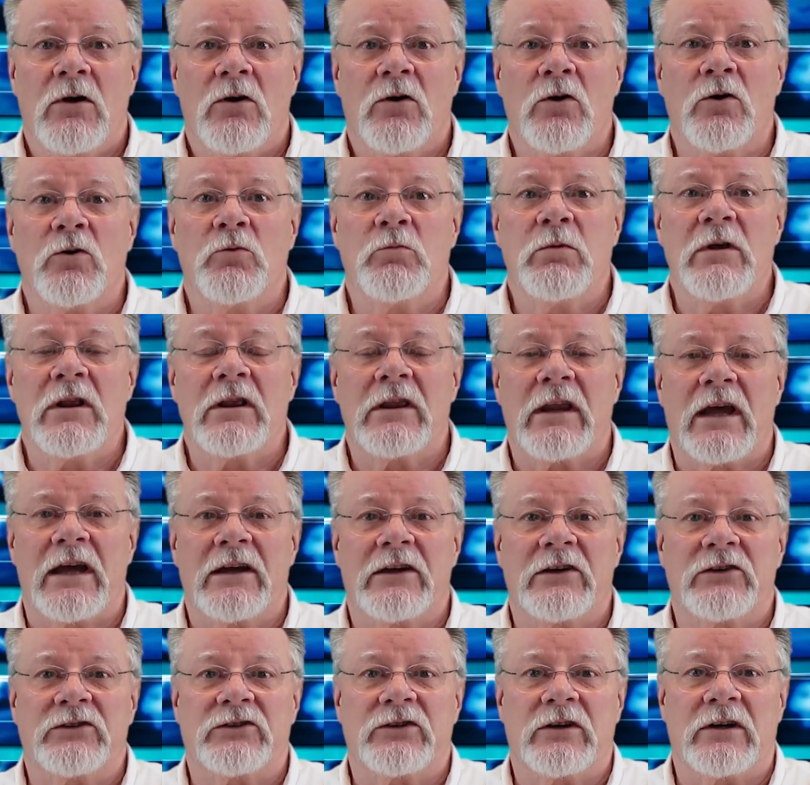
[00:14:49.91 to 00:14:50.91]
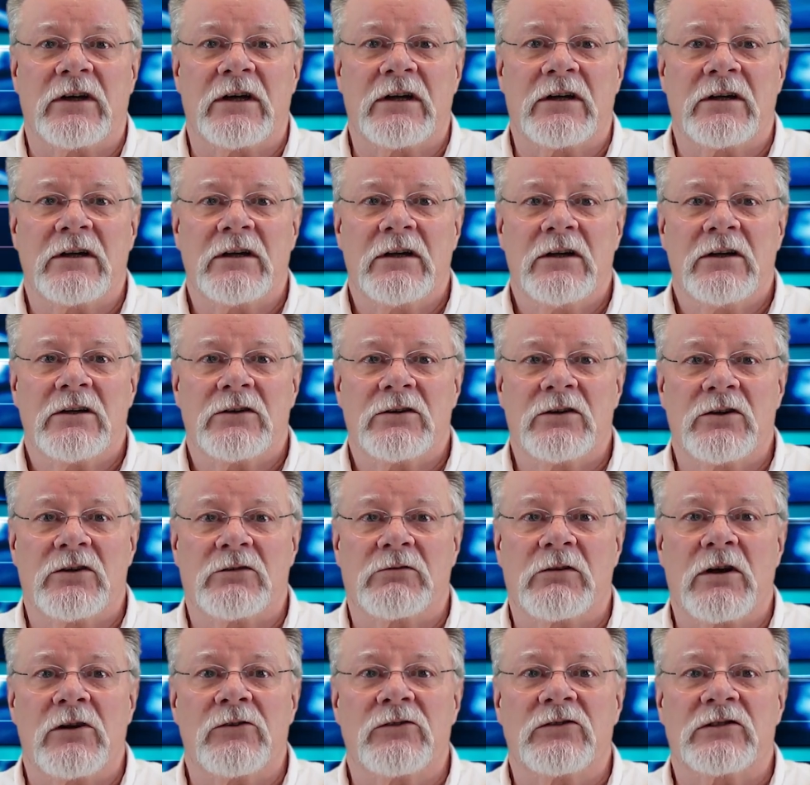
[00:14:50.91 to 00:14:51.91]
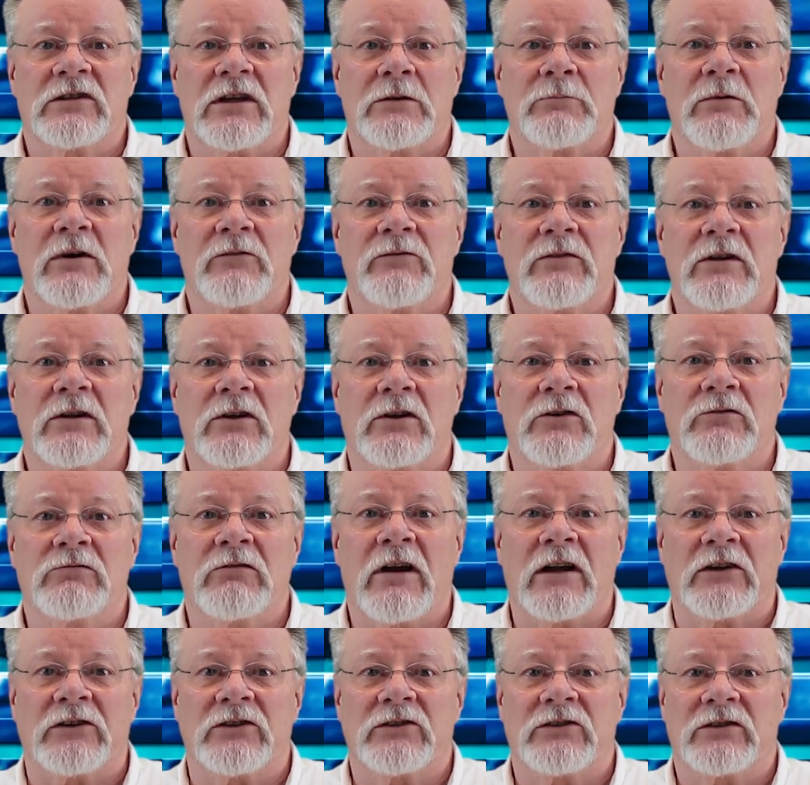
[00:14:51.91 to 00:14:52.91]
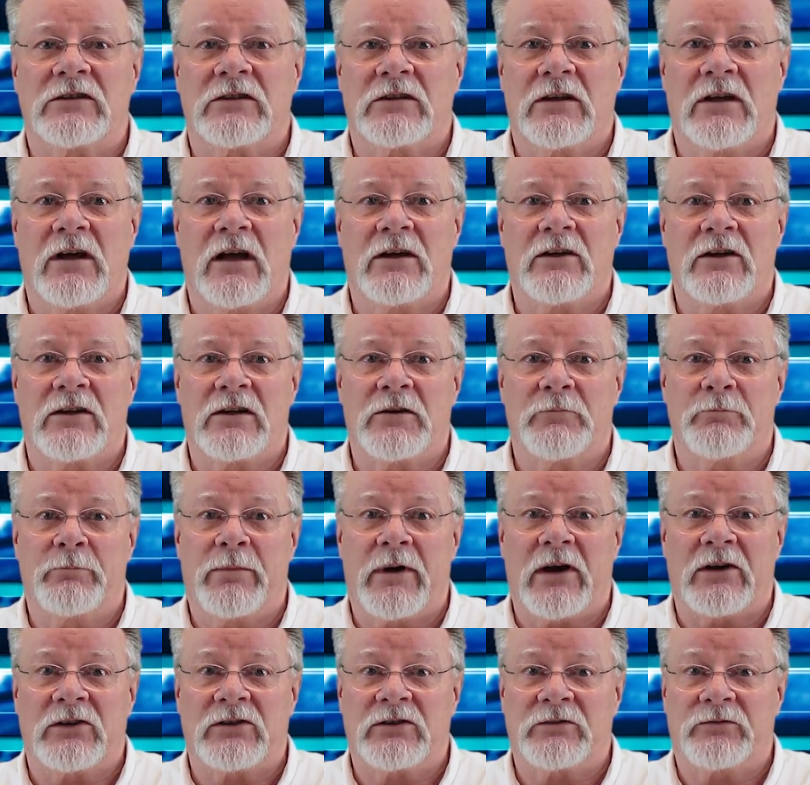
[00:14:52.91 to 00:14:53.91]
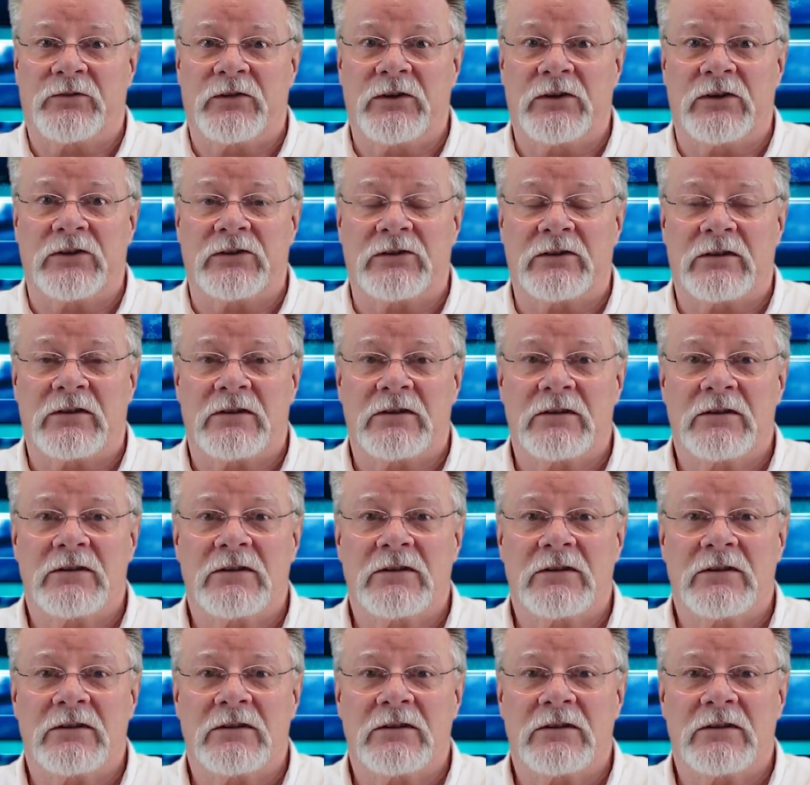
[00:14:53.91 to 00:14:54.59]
Or will they decide to throw some of the grunts under the bus first?